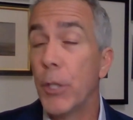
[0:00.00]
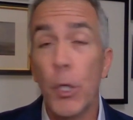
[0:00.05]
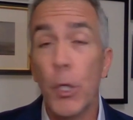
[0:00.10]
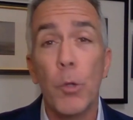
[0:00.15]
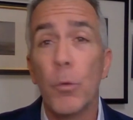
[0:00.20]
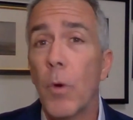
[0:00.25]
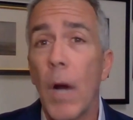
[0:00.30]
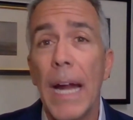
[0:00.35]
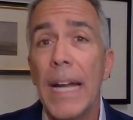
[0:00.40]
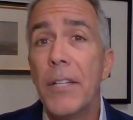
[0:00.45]

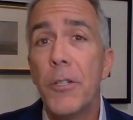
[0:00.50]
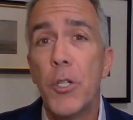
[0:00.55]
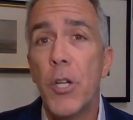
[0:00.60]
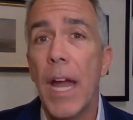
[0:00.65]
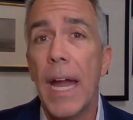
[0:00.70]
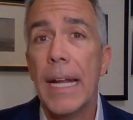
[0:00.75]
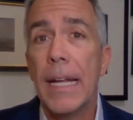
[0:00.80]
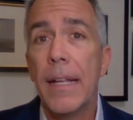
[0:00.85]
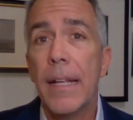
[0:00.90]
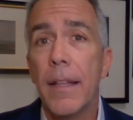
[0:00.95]
But you're
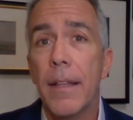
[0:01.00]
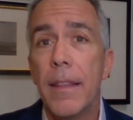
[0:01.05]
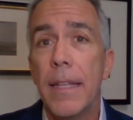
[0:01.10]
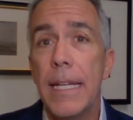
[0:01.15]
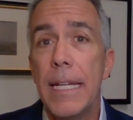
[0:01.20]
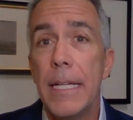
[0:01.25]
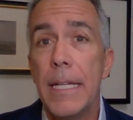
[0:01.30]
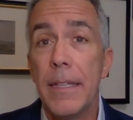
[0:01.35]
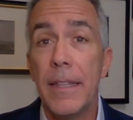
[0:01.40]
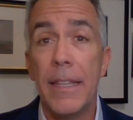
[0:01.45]
right, Cenk.
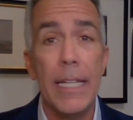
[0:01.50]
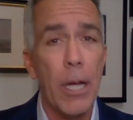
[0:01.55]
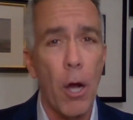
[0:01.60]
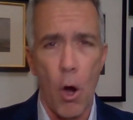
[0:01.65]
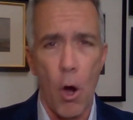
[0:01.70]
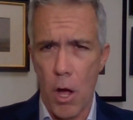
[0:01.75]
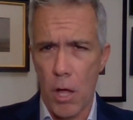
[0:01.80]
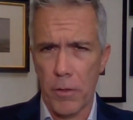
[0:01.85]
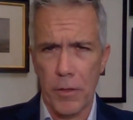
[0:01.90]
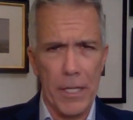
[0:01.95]
The
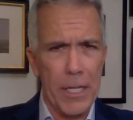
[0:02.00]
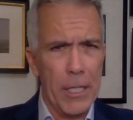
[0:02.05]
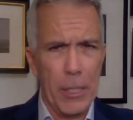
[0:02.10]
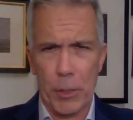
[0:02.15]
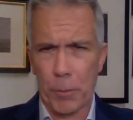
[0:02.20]
the all